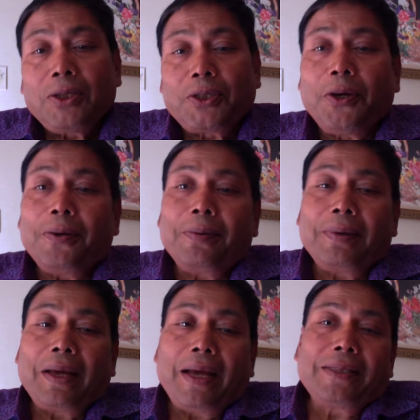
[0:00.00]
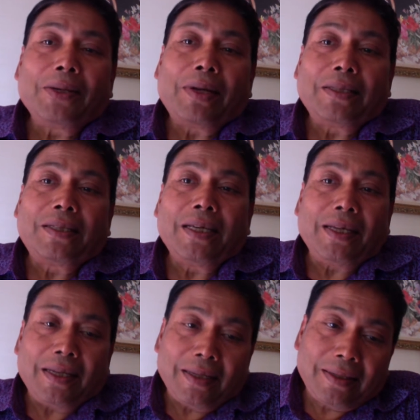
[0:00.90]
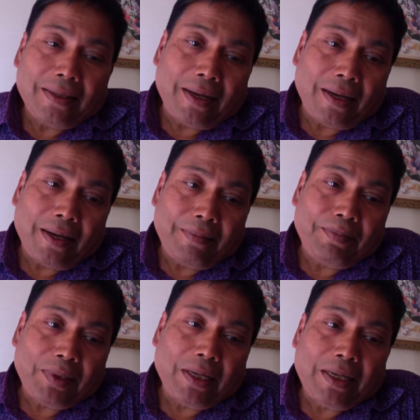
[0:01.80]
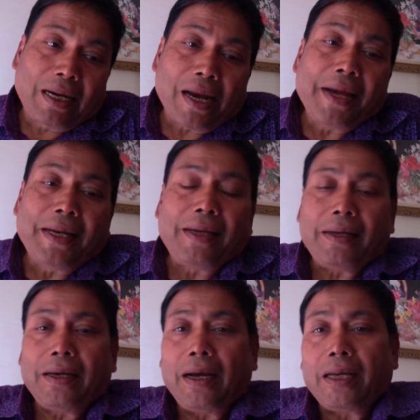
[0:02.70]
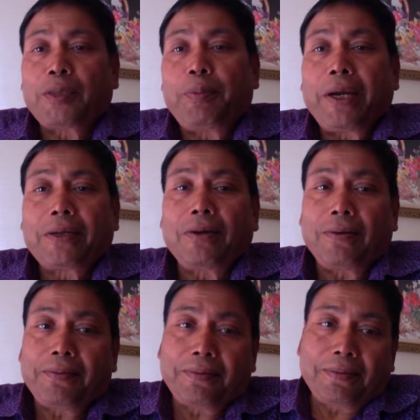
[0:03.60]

So, as you can see, the declining aspect of